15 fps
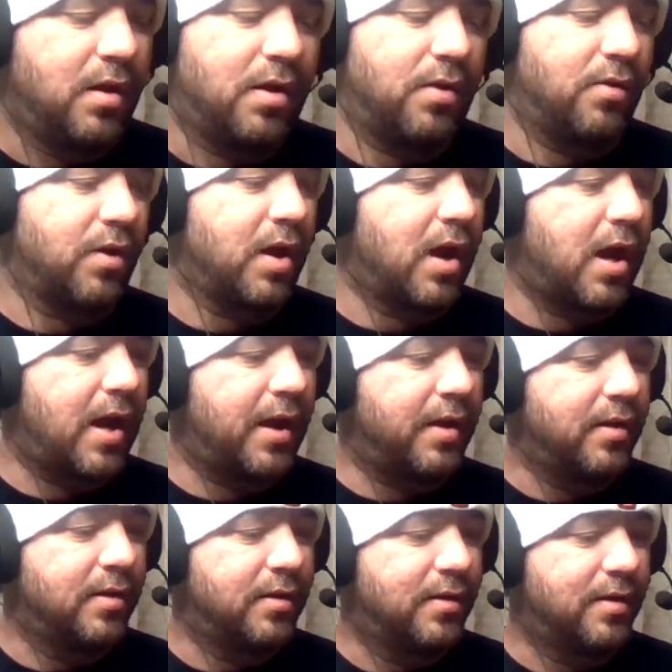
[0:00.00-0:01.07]
Oh,
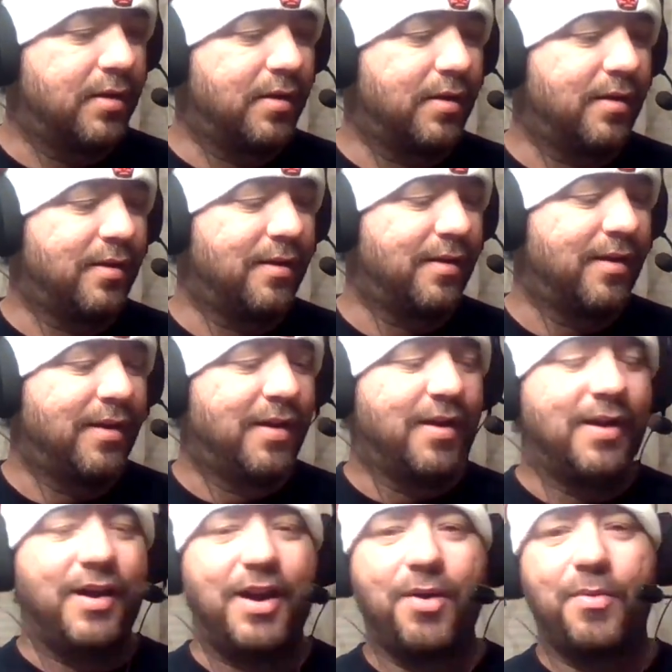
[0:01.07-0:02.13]
God.
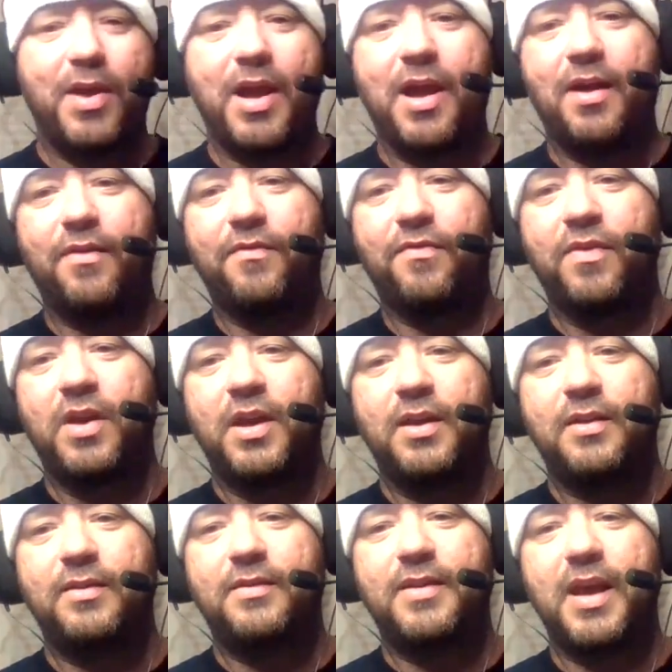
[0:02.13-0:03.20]
Here we have
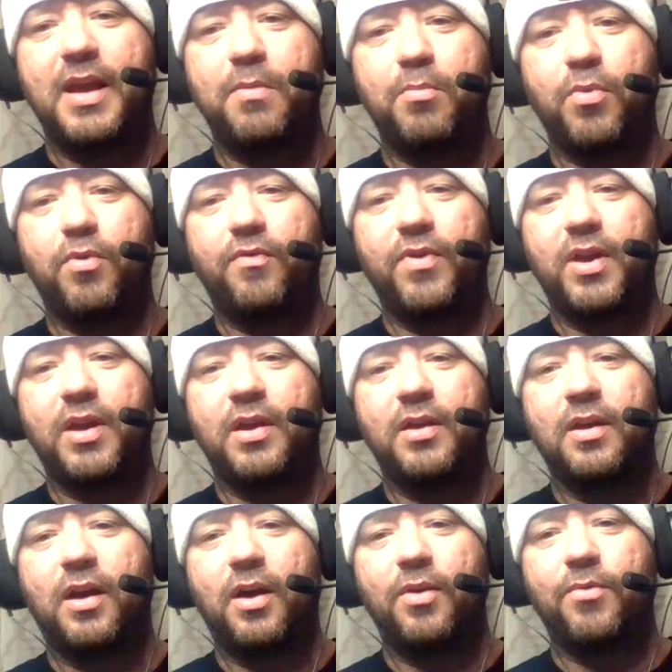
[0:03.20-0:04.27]
Date Movie,
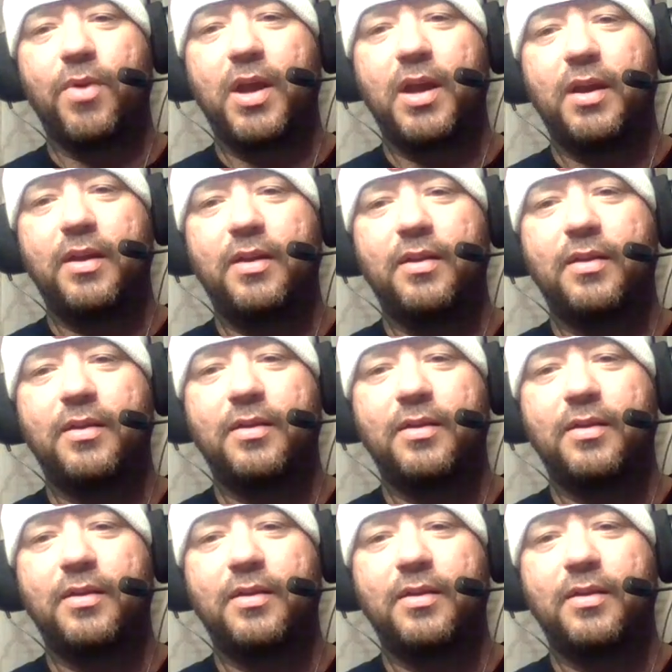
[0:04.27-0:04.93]
unrated.